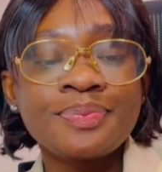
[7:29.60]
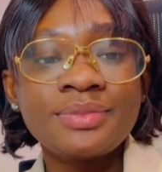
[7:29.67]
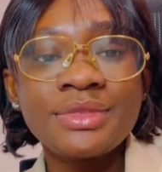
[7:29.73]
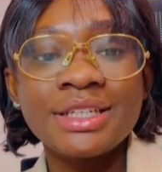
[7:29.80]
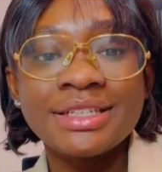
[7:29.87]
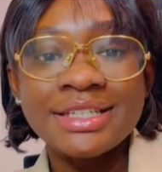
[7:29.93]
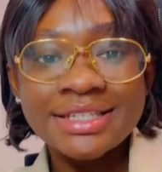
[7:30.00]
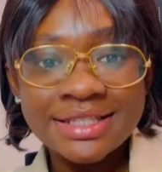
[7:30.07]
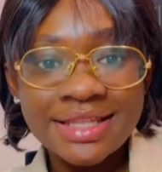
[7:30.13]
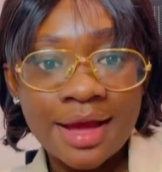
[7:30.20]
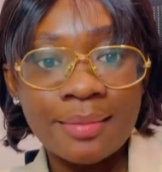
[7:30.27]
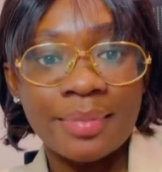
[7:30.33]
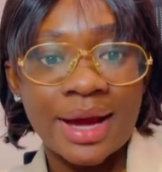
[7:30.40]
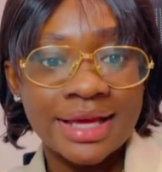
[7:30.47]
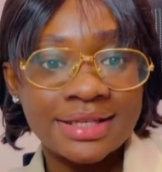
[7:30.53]
the
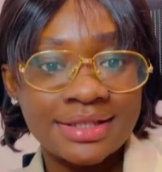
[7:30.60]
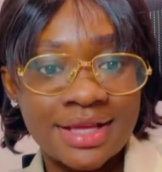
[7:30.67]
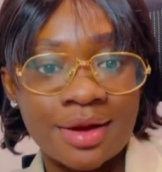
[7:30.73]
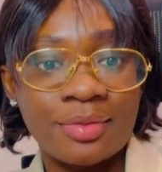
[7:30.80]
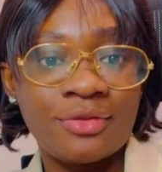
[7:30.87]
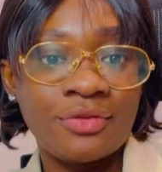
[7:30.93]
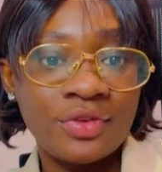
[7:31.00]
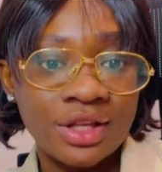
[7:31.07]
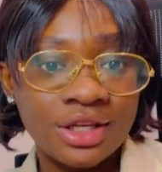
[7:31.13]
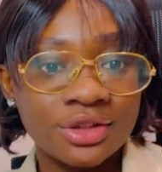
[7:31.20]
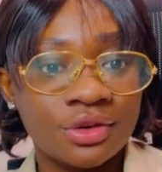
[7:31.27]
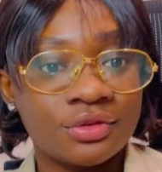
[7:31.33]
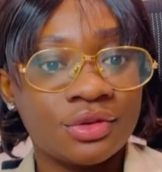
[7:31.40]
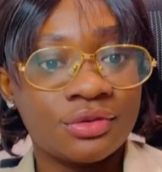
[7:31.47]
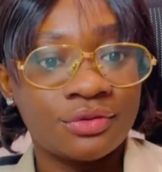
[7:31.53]
step-by-step filling
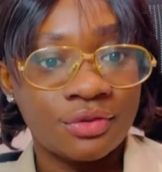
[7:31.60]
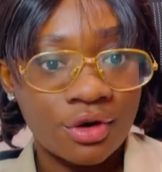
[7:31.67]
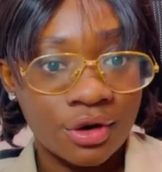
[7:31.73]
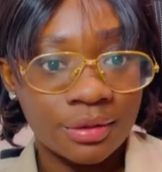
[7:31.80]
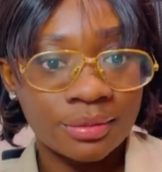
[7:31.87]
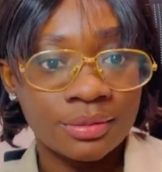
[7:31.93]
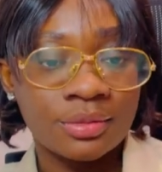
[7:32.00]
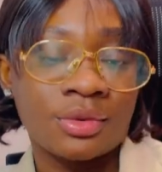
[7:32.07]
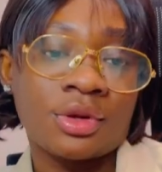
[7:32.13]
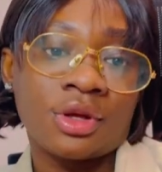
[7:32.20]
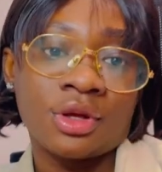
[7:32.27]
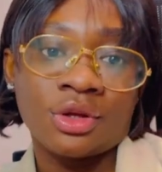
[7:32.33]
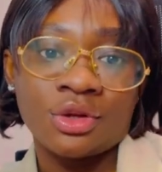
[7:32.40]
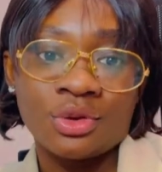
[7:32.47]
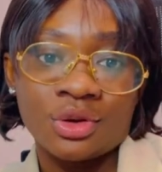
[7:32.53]
of the form,
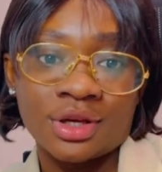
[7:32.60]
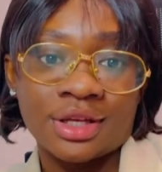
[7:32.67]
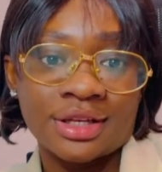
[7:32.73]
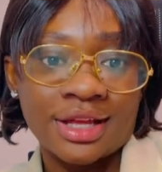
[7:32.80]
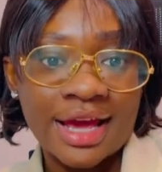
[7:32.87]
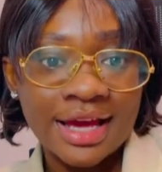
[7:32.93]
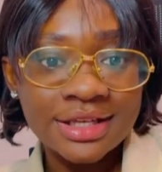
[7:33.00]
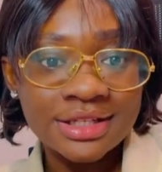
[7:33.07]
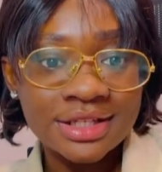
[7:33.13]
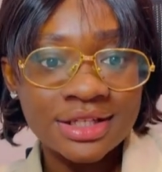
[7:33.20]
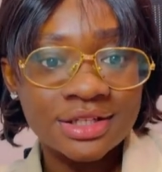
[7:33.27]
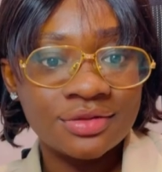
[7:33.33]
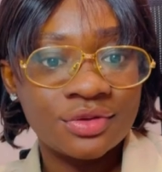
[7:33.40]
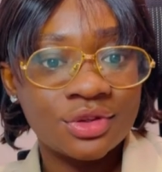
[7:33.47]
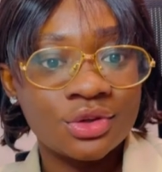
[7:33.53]
you can exit
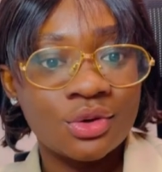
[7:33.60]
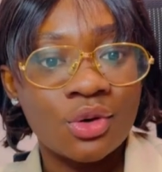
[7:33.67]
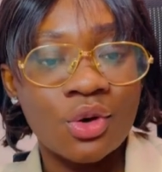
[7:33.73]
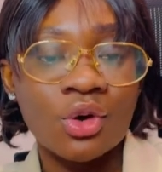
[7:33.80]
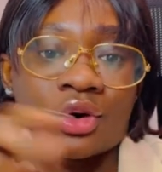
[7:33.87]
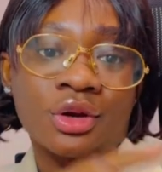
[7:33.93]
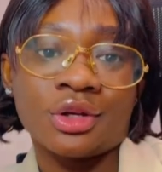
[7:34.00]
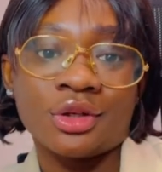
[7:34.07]
this video or